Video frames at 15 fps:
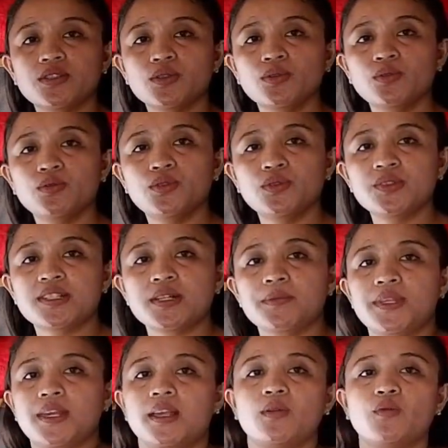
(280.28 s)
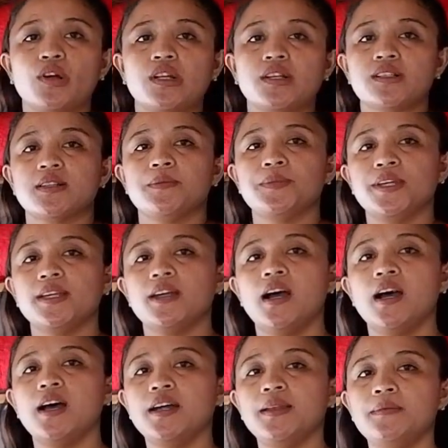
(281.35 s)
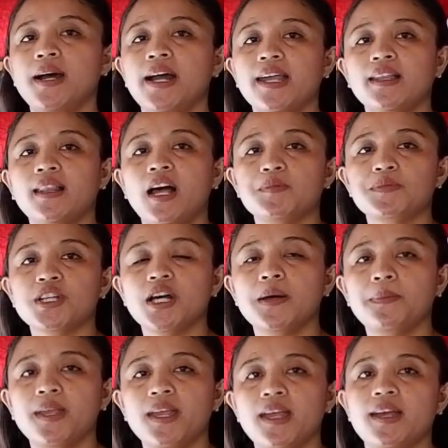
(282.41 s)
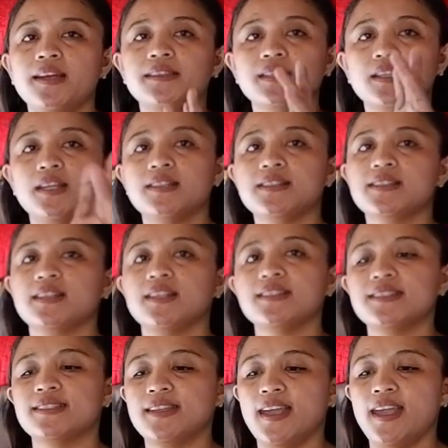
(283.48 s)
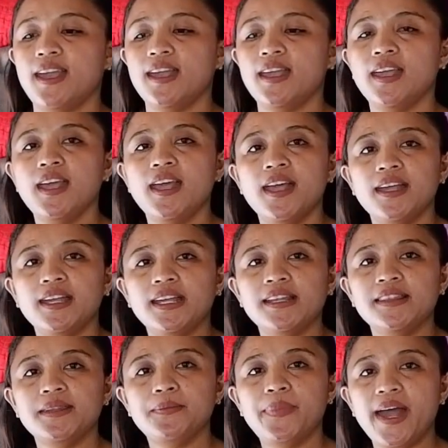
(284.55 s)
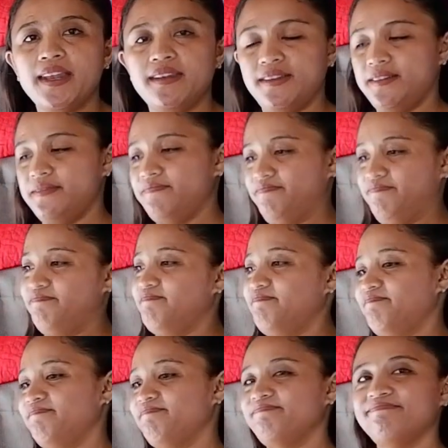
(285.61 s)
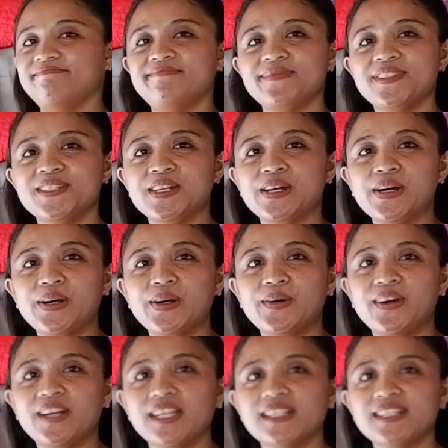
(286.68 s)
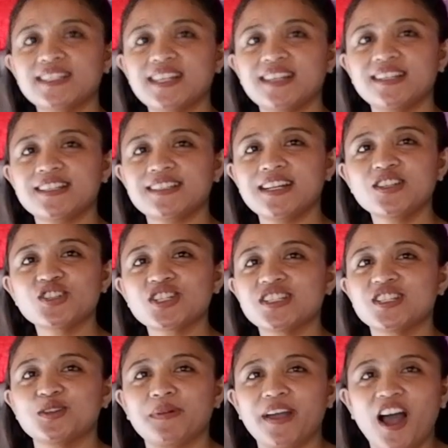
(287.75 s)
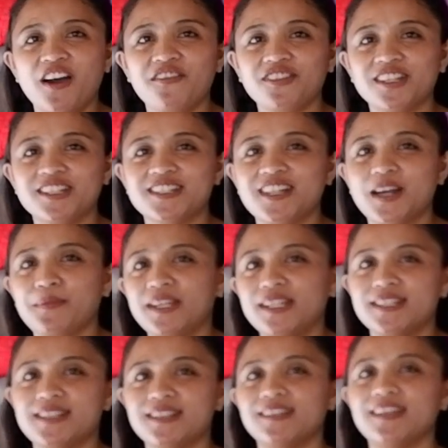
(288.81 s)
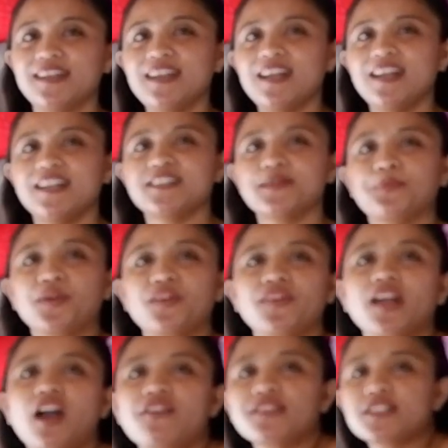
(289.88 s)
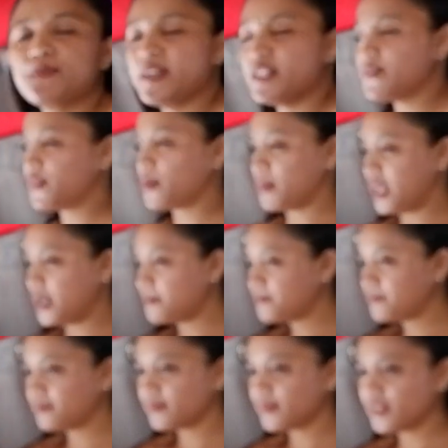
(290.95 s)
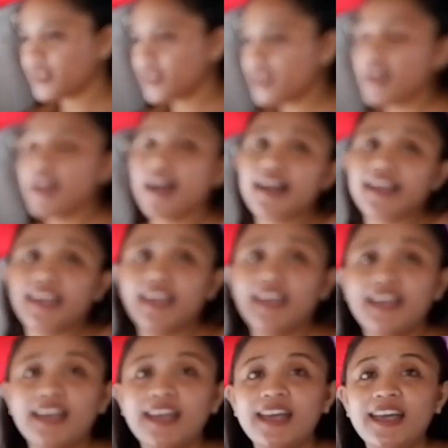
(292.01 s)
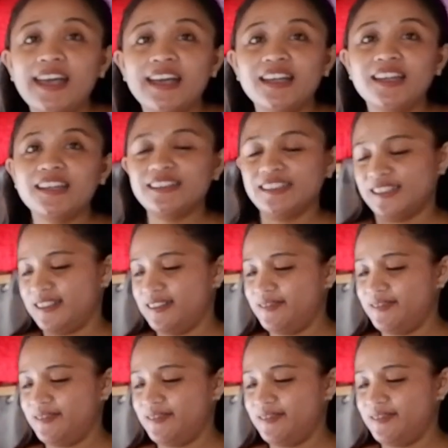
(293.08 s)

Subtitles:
to do something, work something on my laptop, and the kids can stay in the bed. So it's an extension to my office. I mean, it's a perfect office space for me. And